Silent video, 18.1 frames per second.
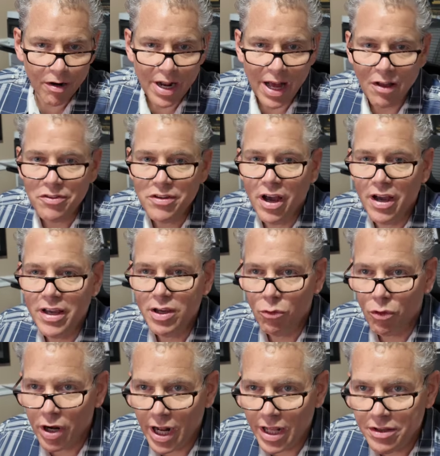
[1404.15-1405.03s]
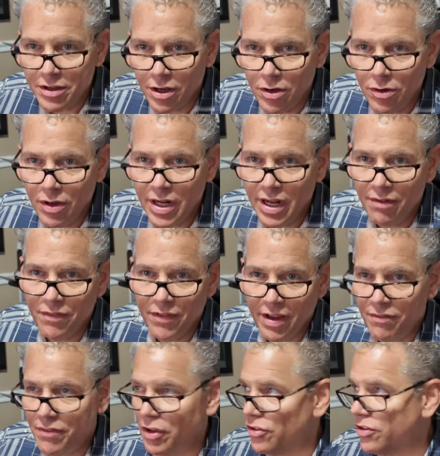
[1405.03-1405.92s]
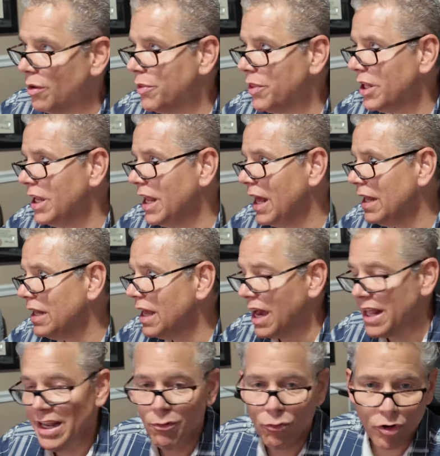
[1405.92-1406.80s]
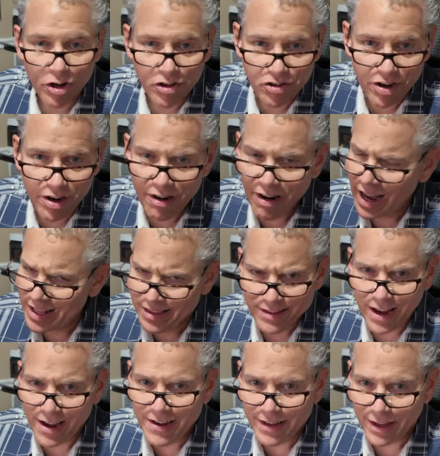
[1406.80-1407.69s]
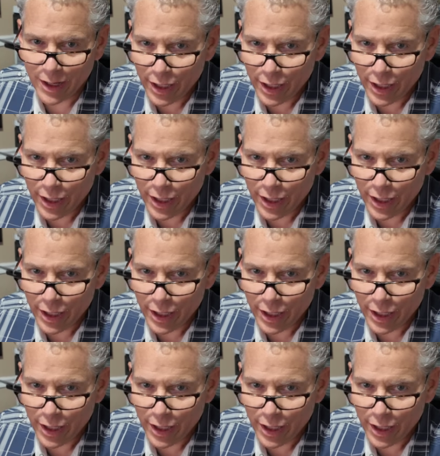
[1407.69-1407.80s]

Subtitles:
I'll tell you what I do, and if there's something that I didn't want to share, I tell you.